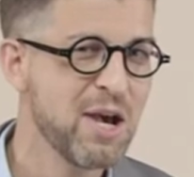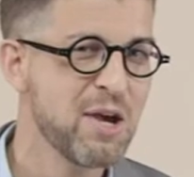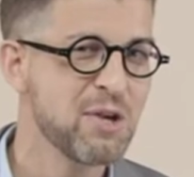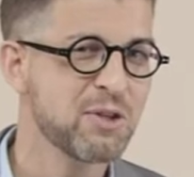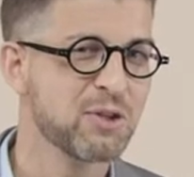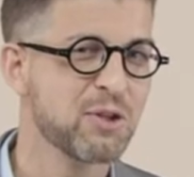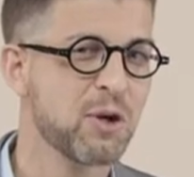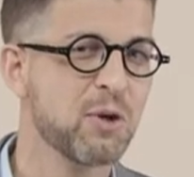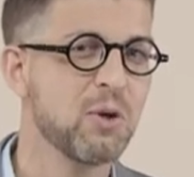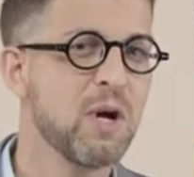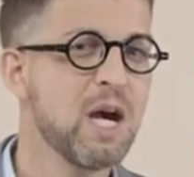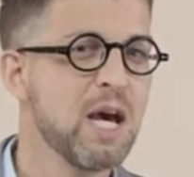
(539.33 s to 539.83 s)

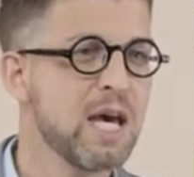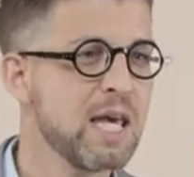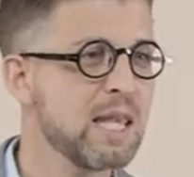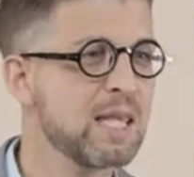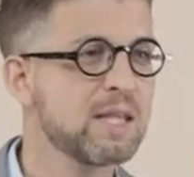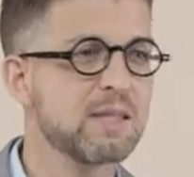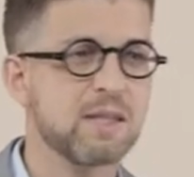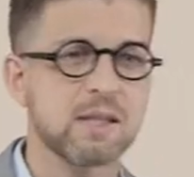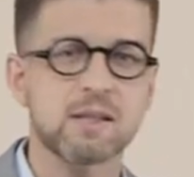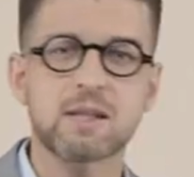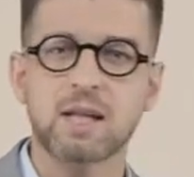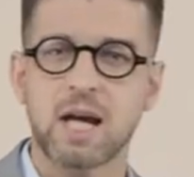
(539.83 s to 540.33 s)
So
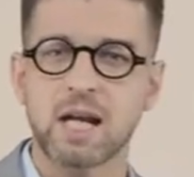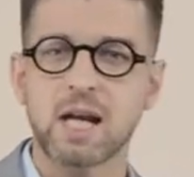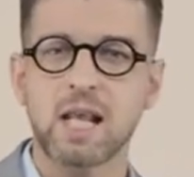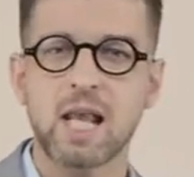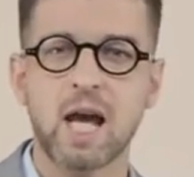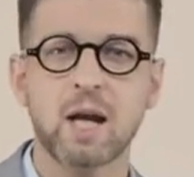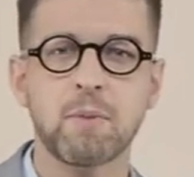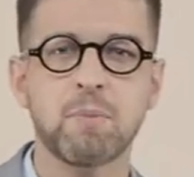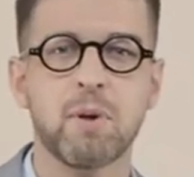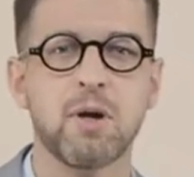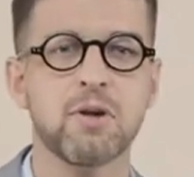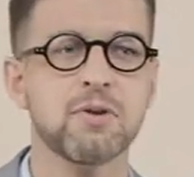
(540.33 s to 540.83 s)
this is kind of
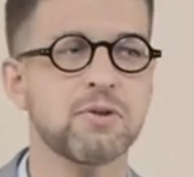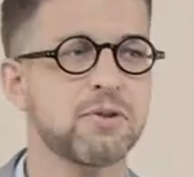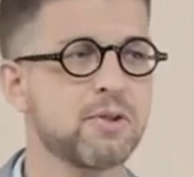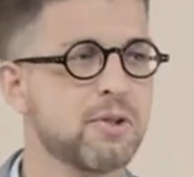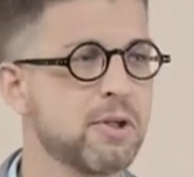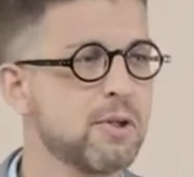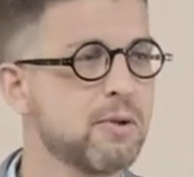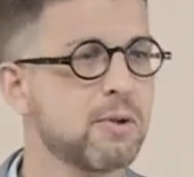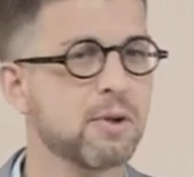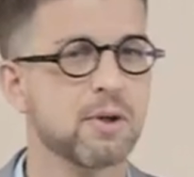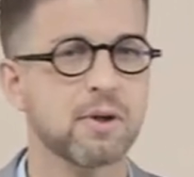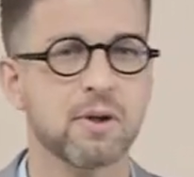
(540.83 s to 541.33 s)
like Paul's
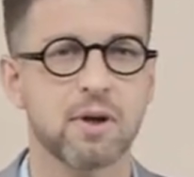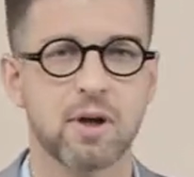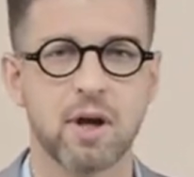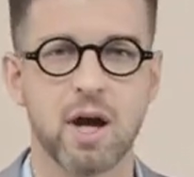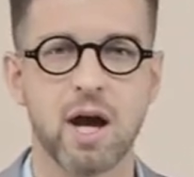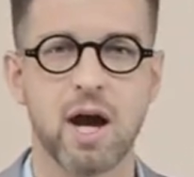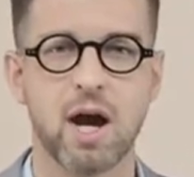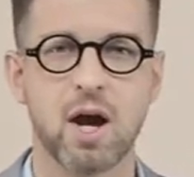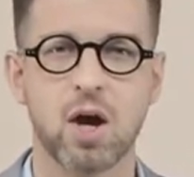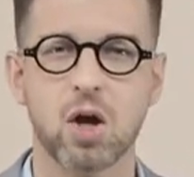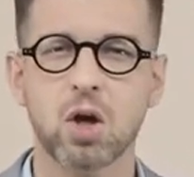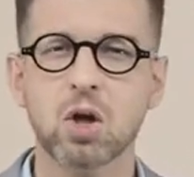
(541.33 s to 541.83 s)
tour,
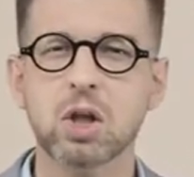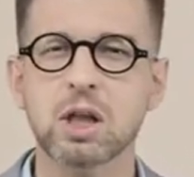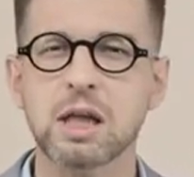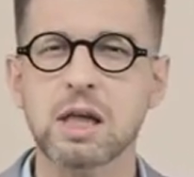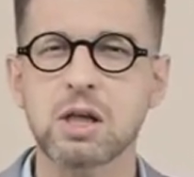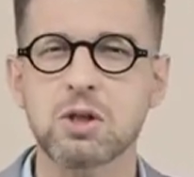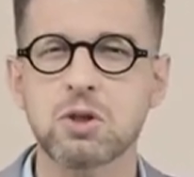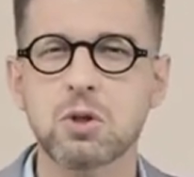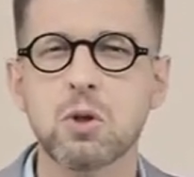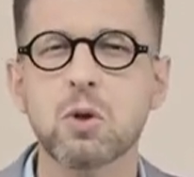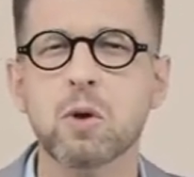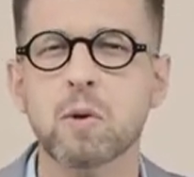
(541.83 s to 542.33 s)
uh,
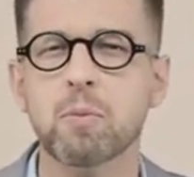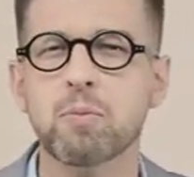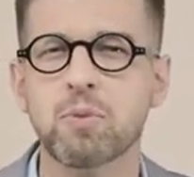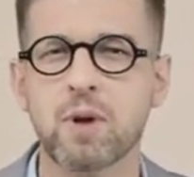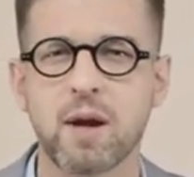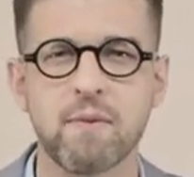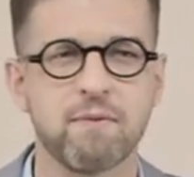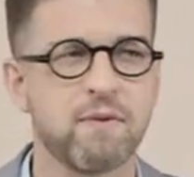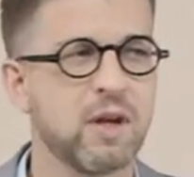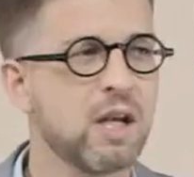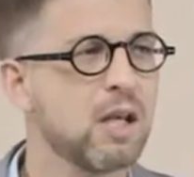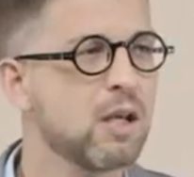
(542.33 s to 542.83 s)
early tour
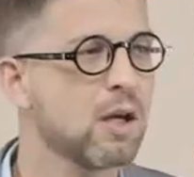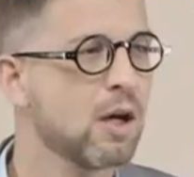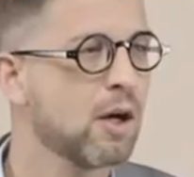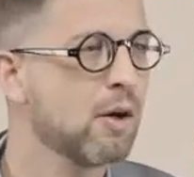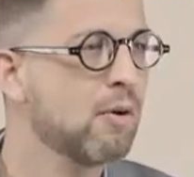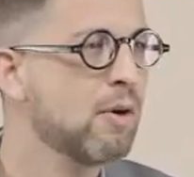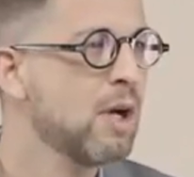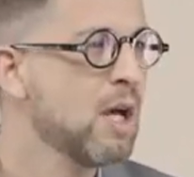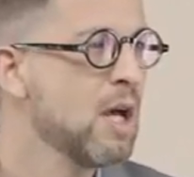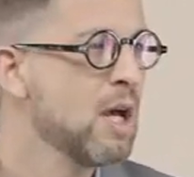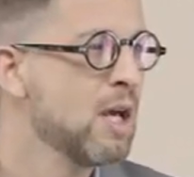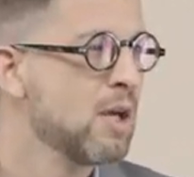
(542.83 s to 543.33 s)
prep video.